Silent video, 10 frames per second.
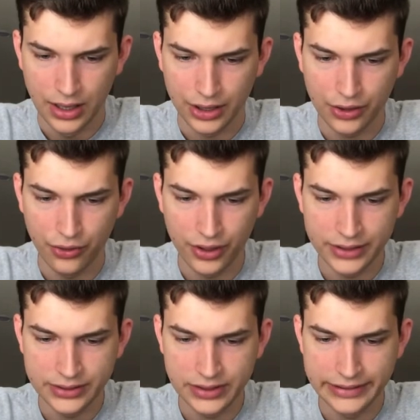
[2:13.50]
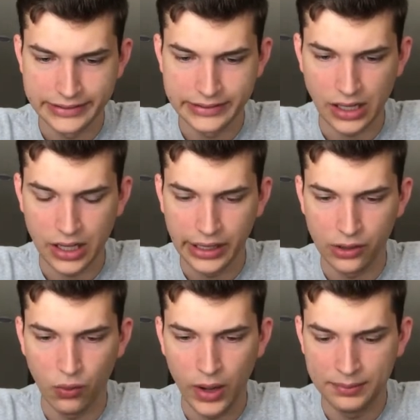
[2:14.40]
According to the
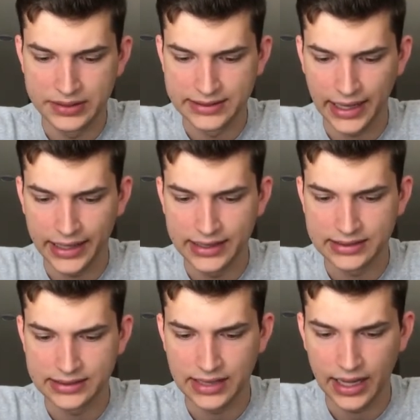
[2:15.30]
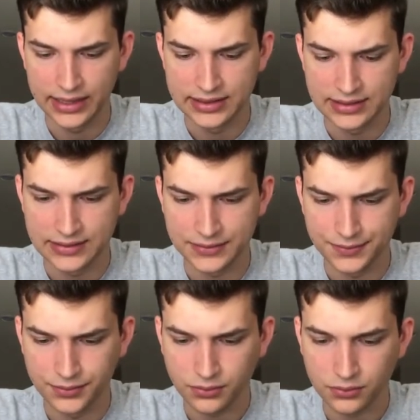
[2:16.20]
Sonic website, it says,
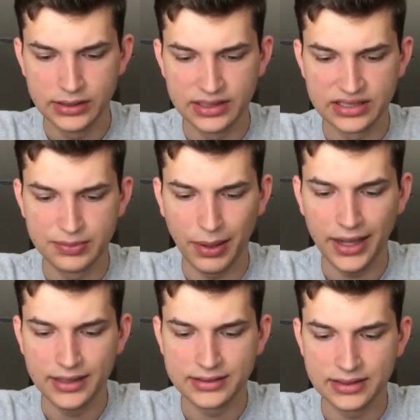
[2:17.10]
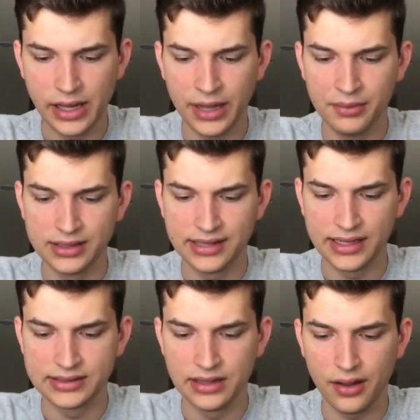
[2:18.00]
despite its name, it
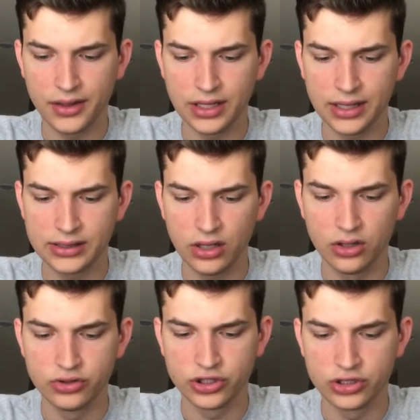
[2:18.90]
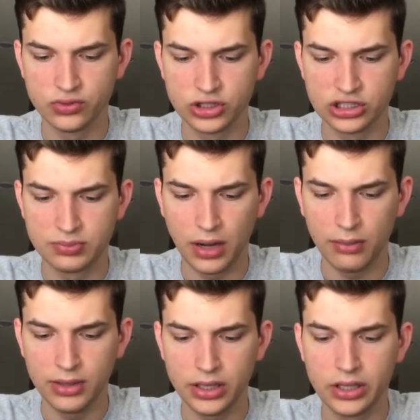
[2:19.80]
tastes nothing like the ocean, which is
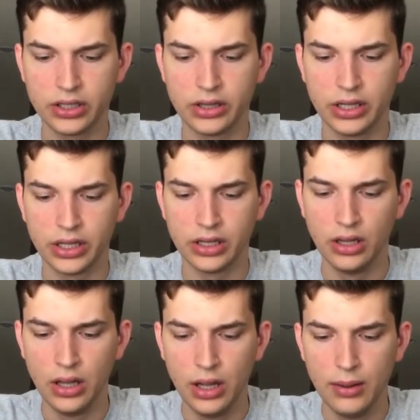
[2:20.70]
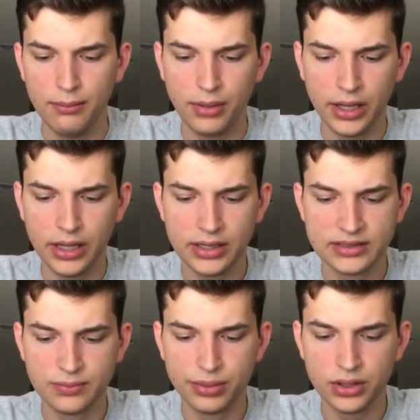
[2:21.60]
probably a good thing, but it
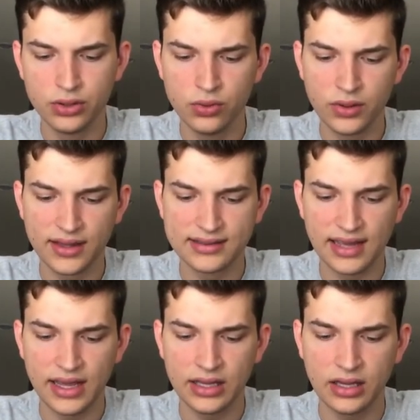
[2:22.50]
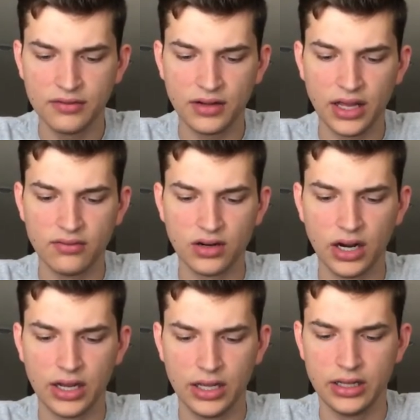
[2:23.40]
is blue with a tangy
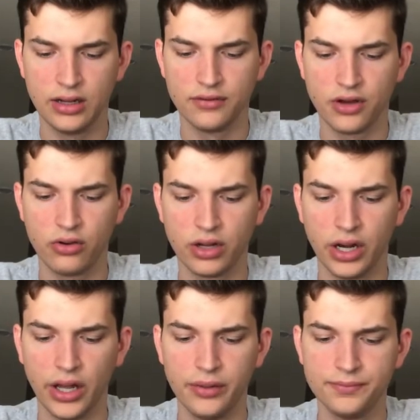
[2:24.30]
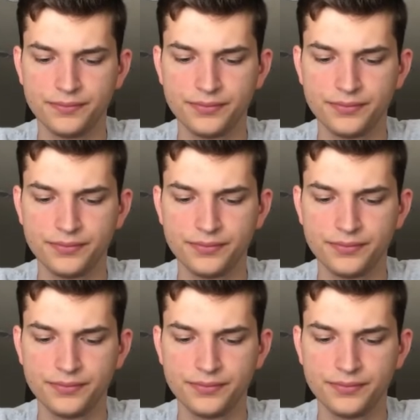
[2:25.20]
flavor and a hint of coconut.